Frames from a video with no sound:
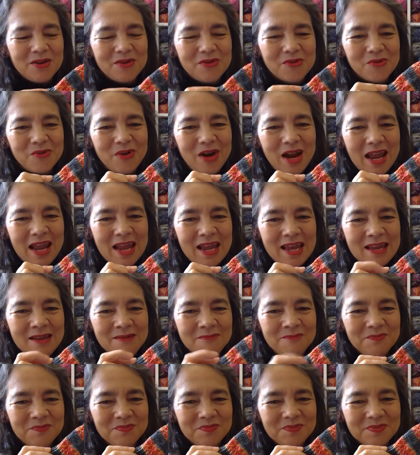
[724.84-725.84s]

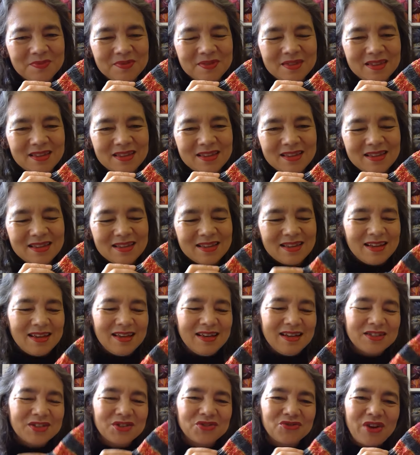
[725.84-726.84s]
gray
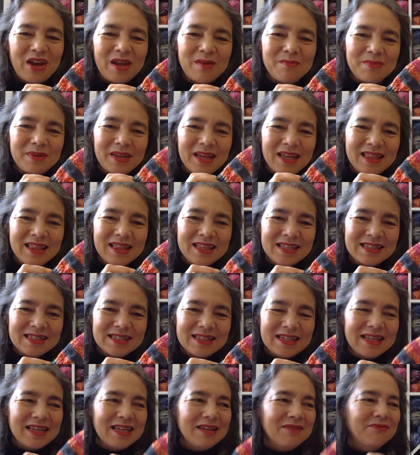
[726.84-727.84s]
stripe in this
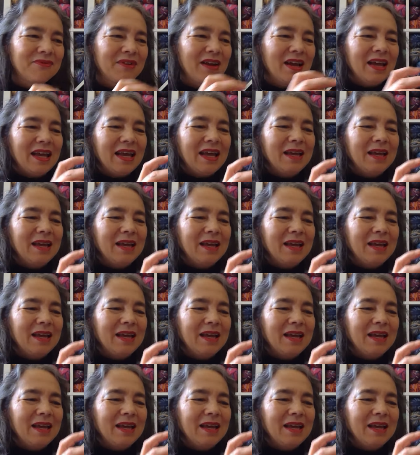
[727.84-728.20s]
sleeve,